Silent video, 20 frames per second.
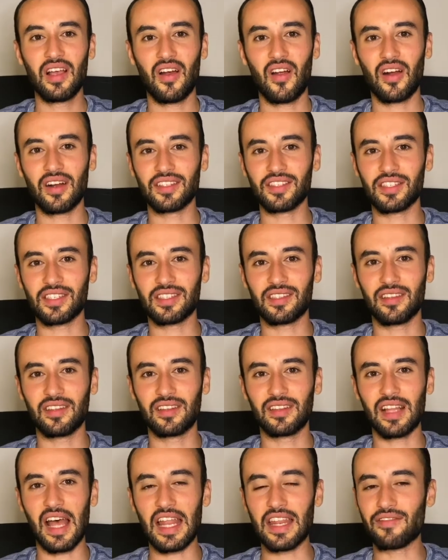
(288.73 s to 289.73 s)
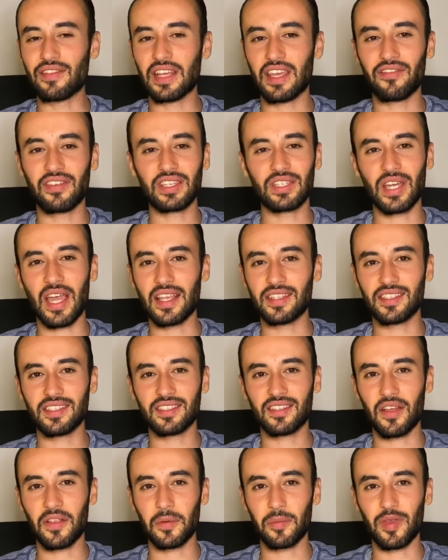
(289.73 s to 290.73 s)
are just not even giving chances
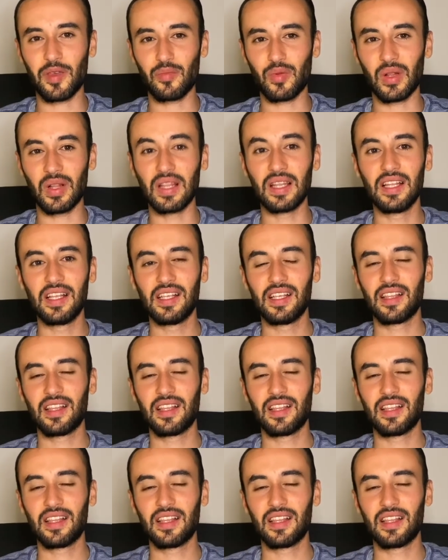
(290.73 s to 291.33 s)
to other people